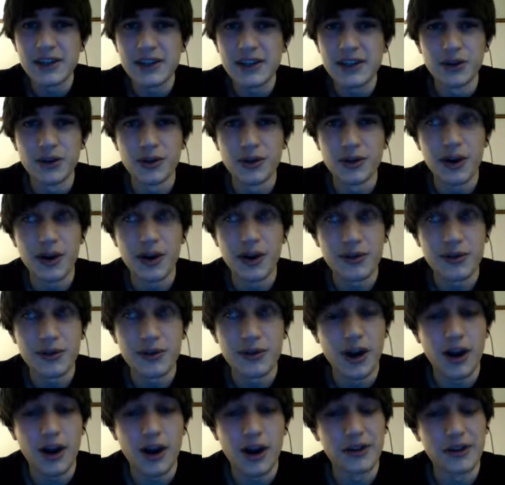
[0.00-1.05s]
who are
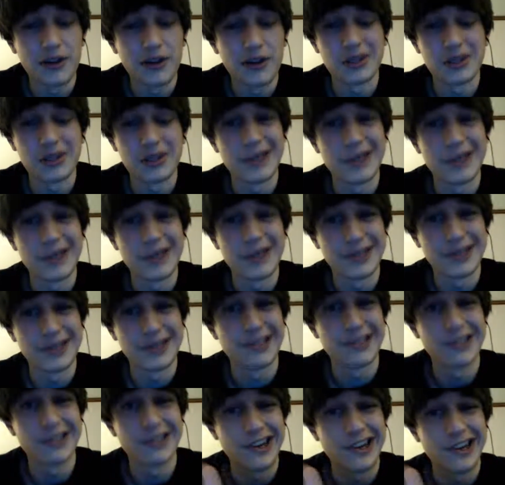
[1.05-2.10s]
obviously 10%
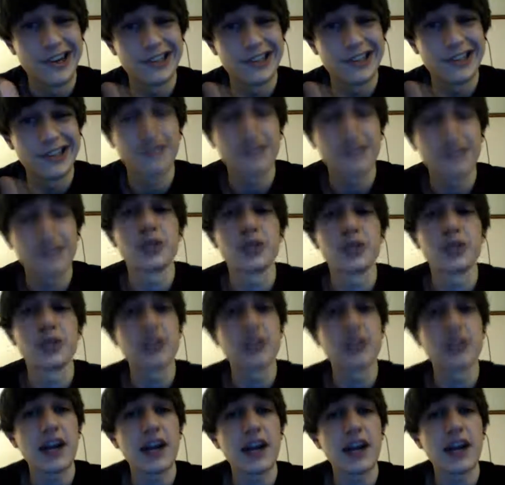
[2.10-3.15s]
jihadist, which is
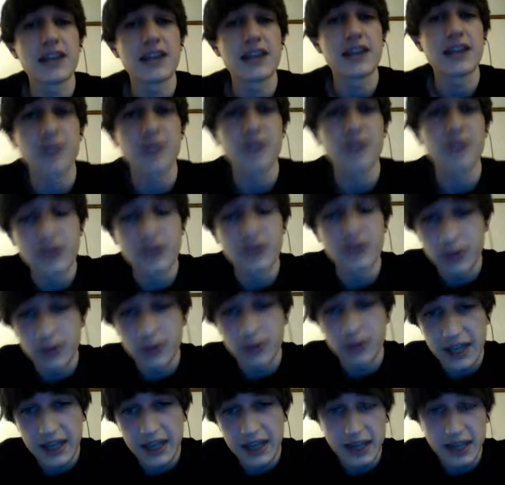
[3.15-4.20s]
sarcasm for those of you who
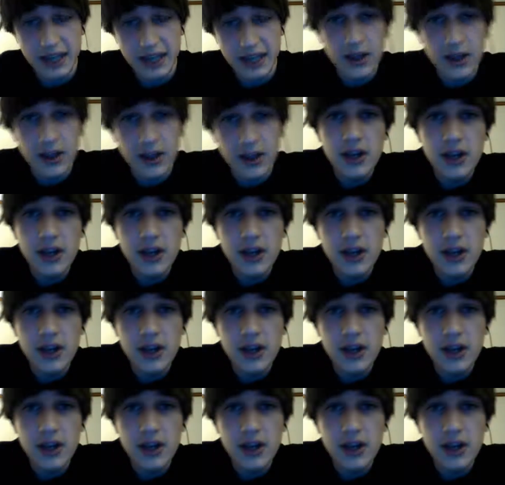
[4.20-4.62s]
can't tell.